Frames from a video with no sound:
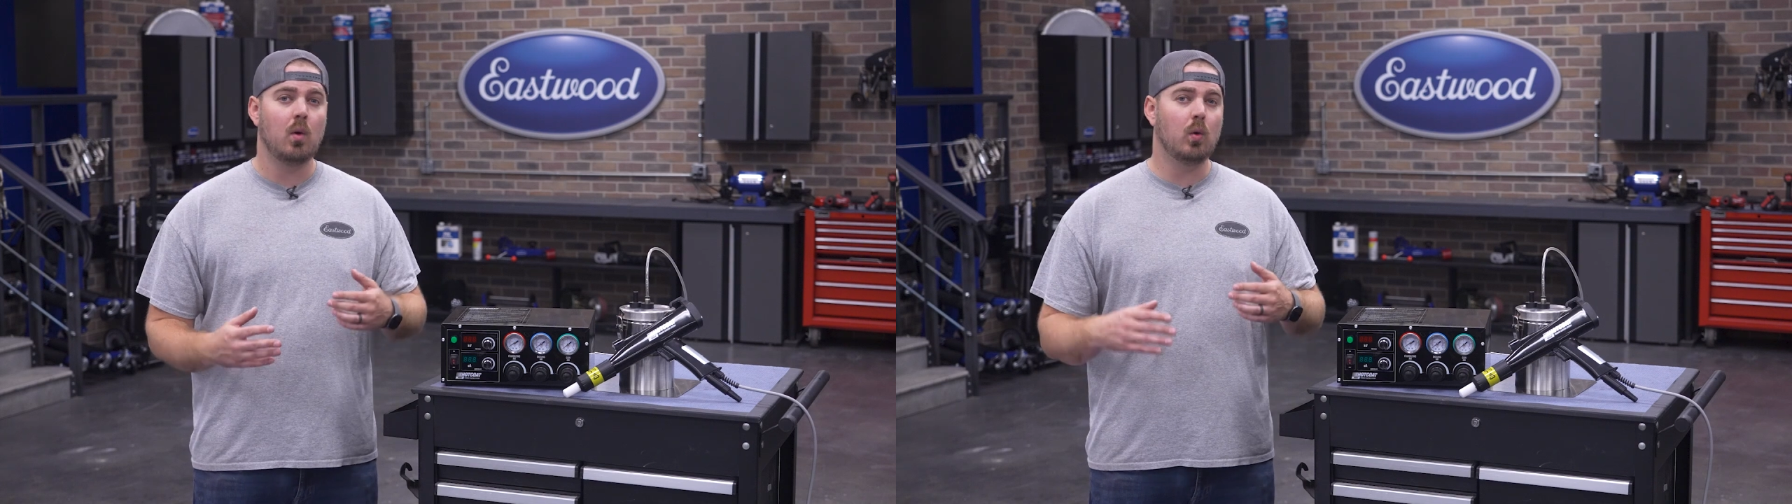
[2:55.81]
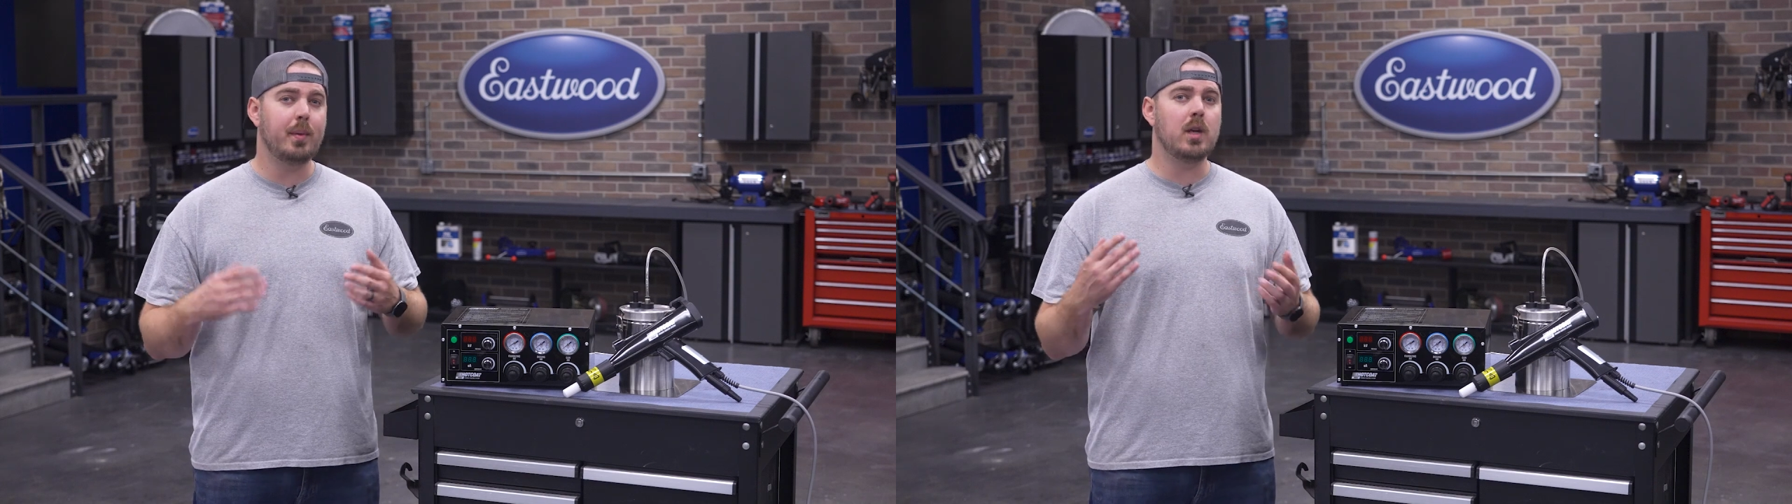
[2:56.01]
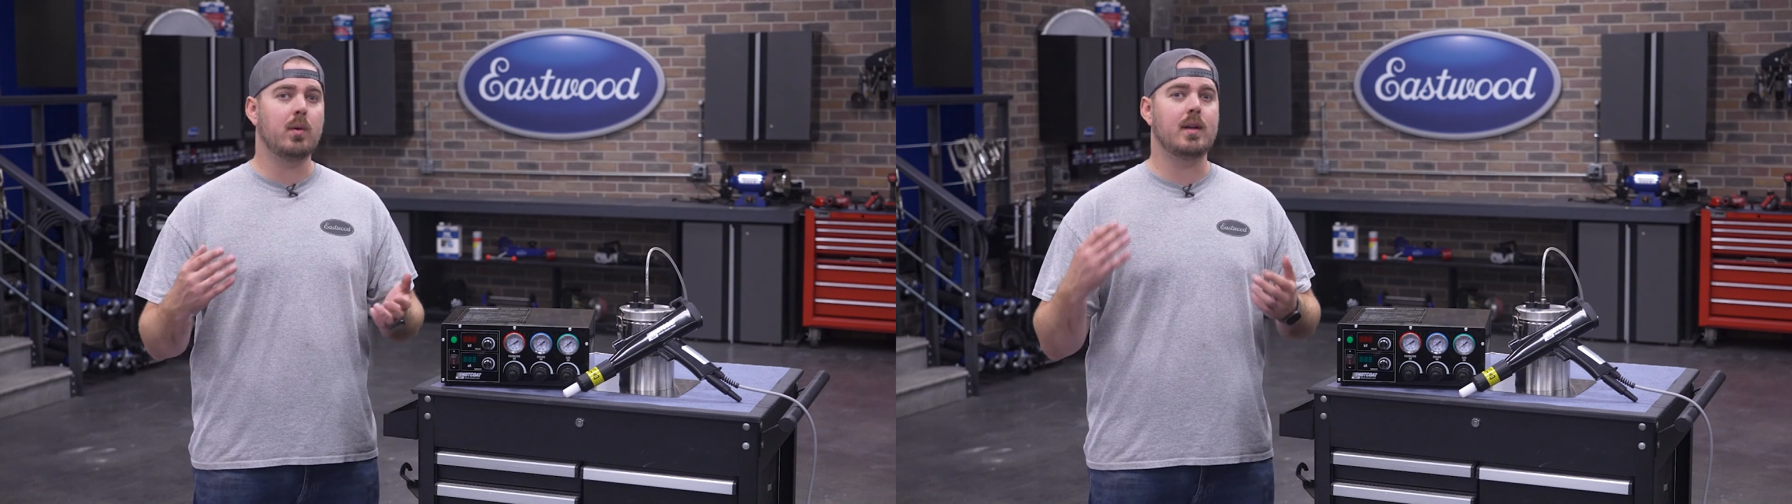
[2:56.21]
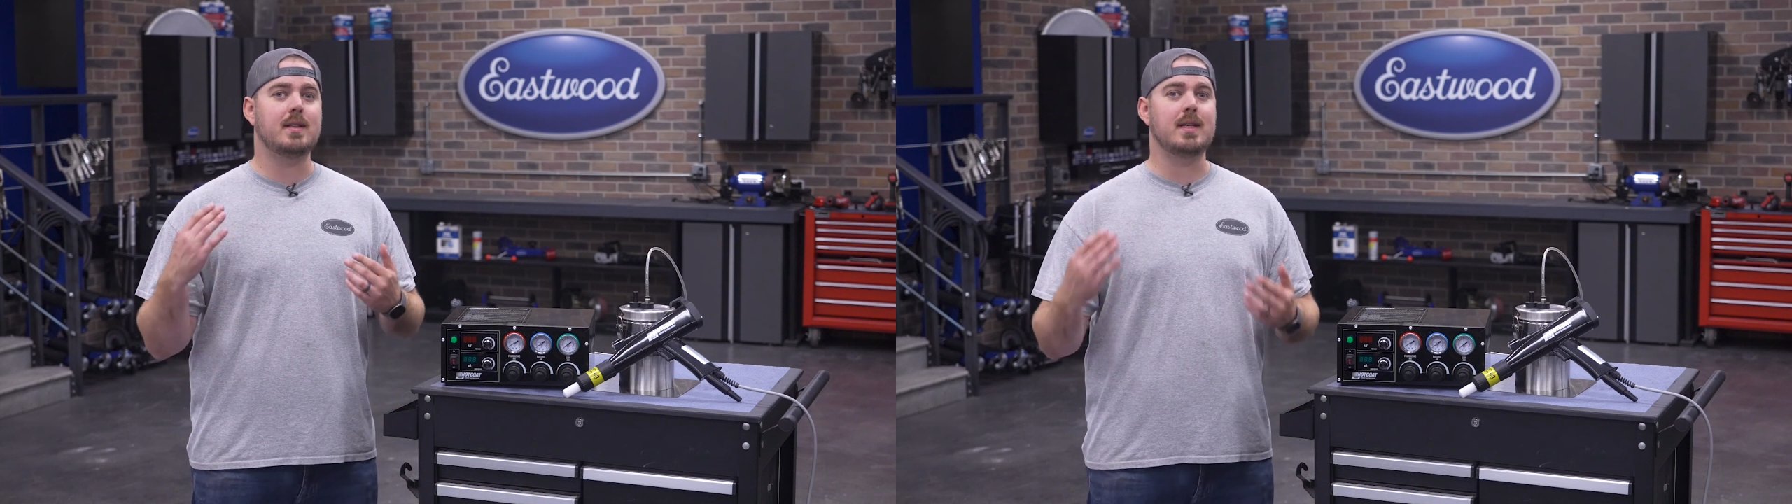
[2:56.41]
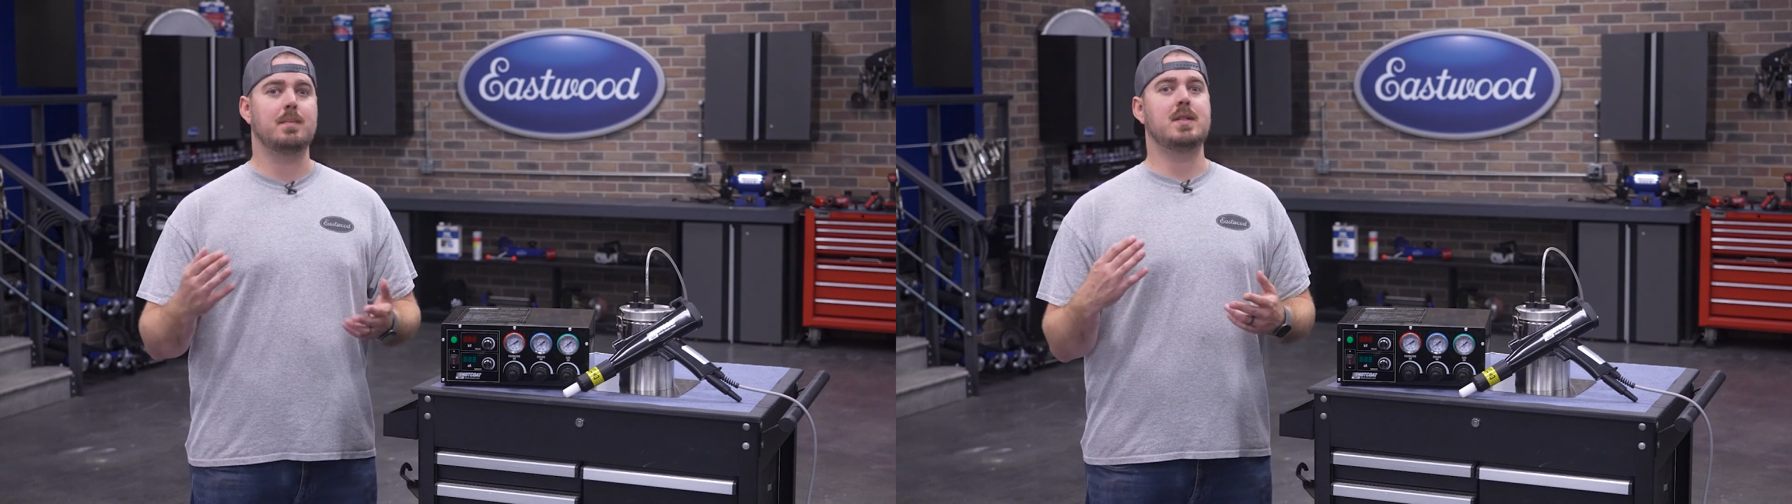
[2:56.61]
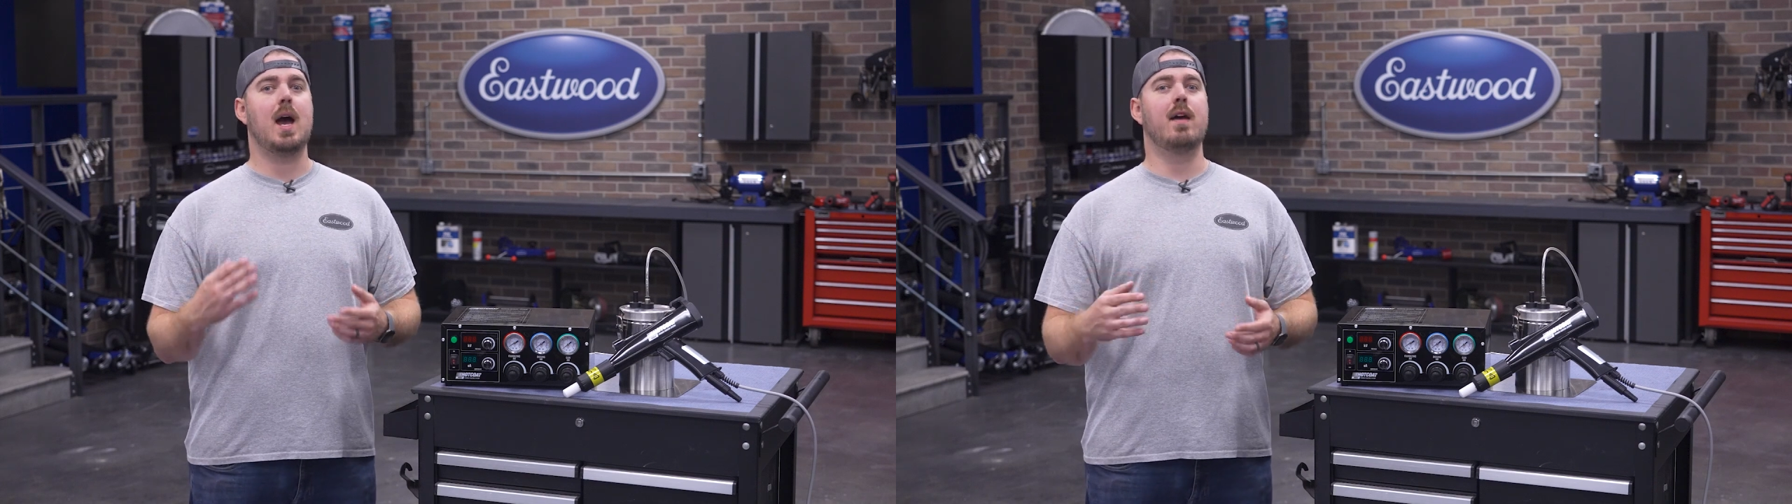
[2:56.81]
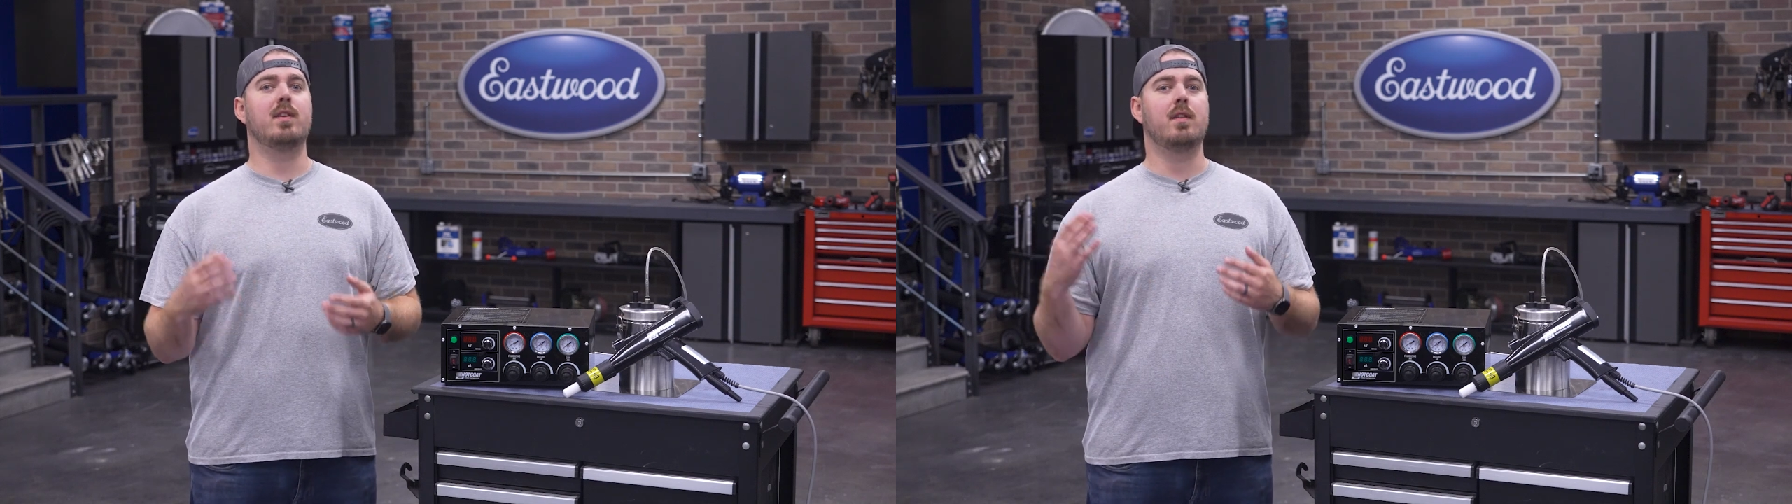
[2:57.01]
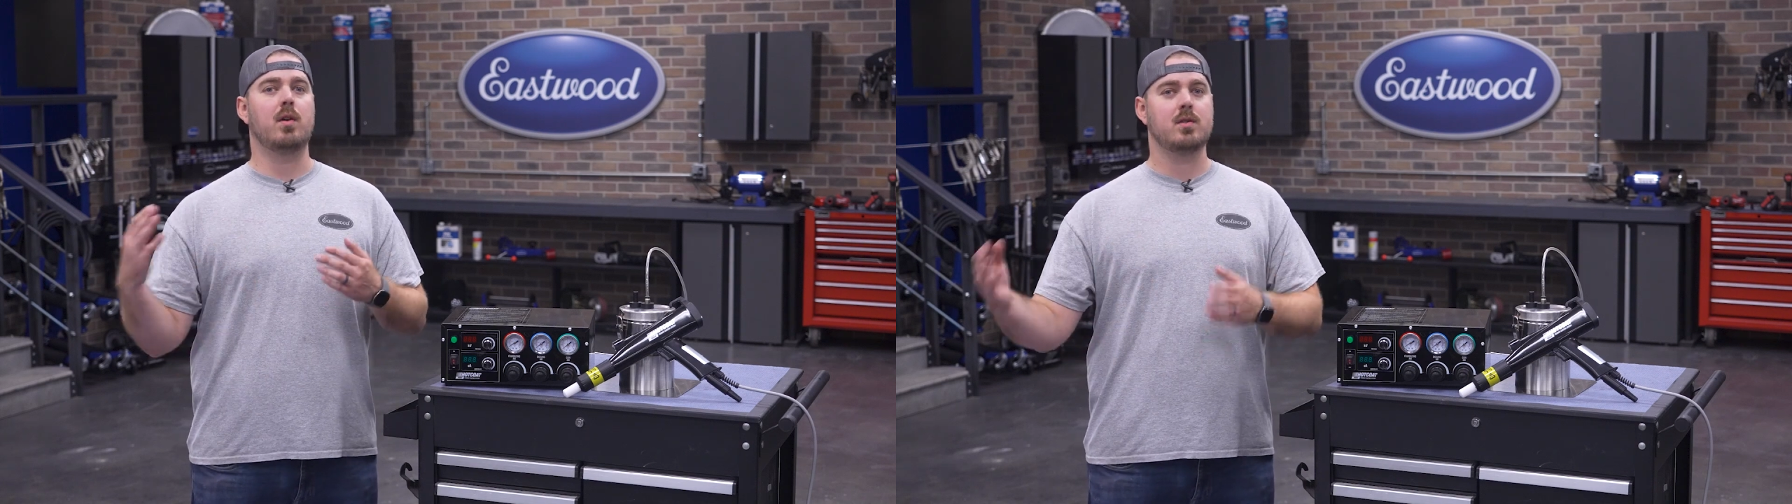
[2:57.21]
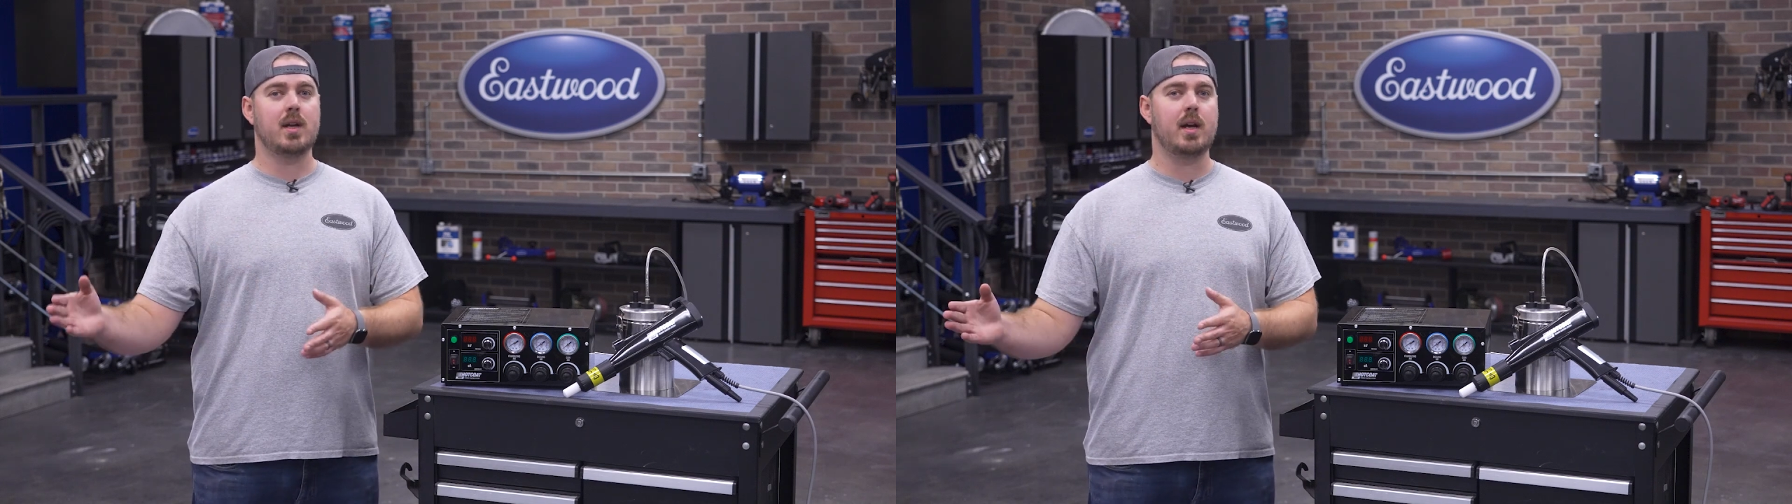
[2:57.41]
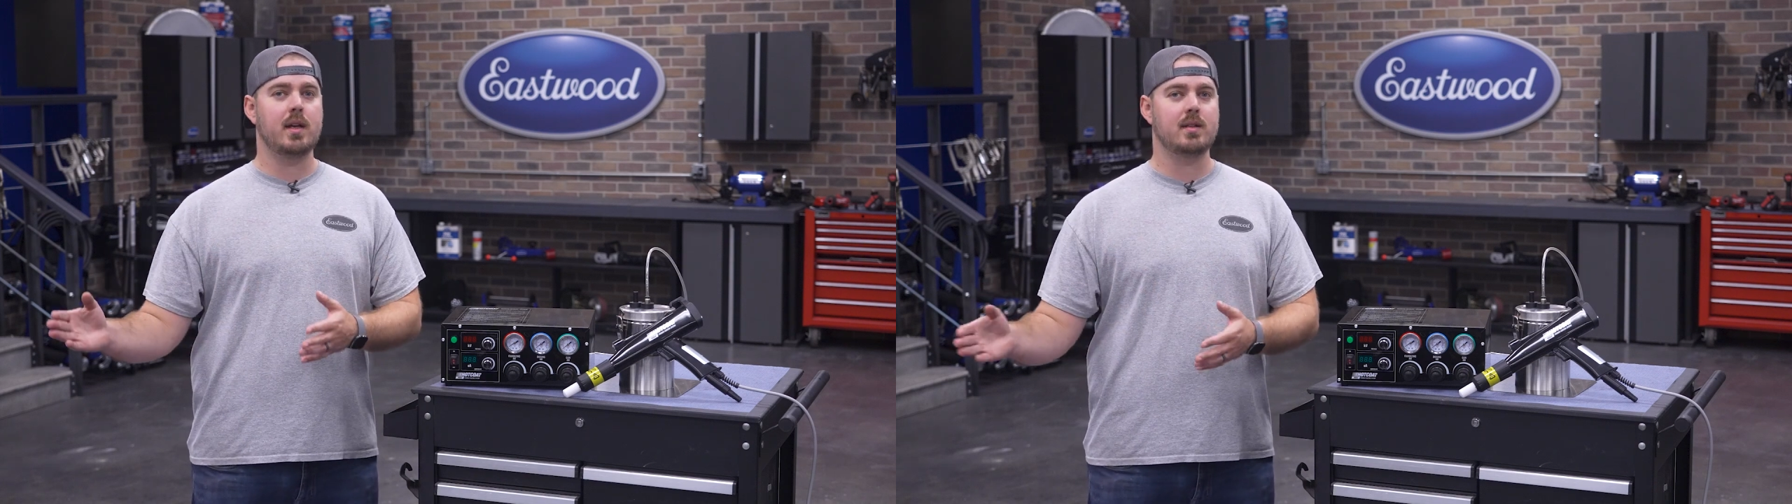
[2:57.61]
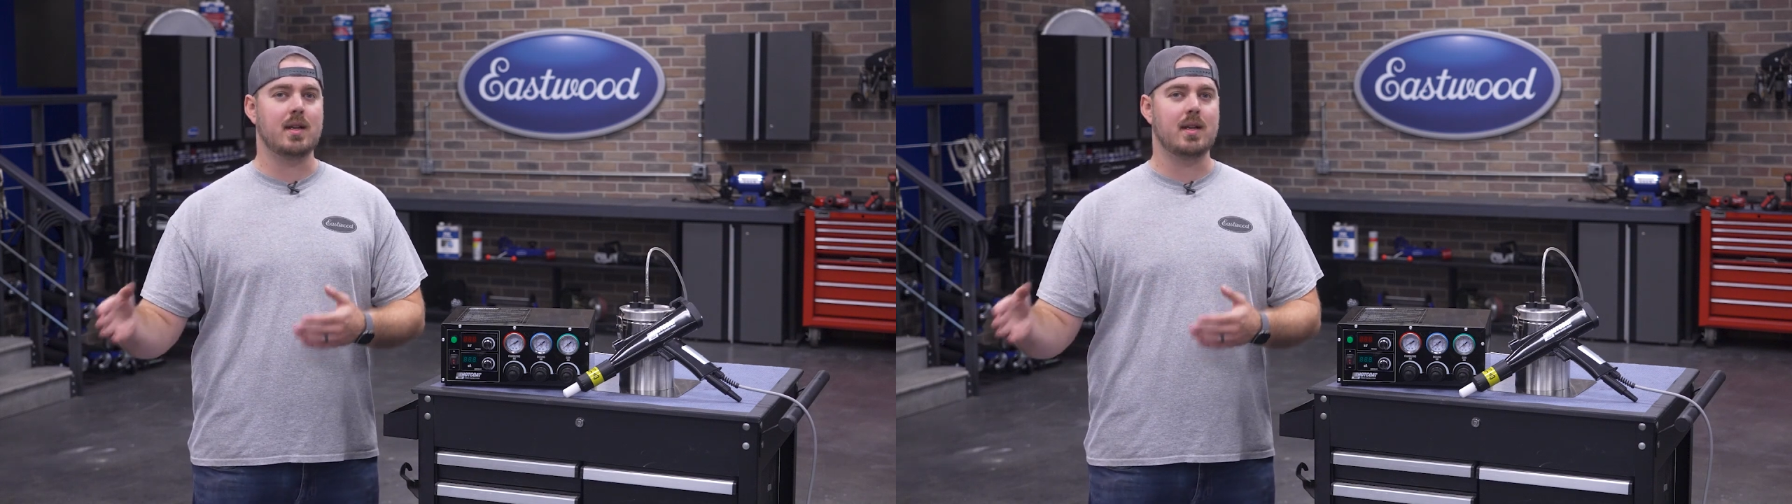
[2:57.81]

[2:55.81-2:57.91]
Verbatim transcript: we'll be doing a deep dive into those areas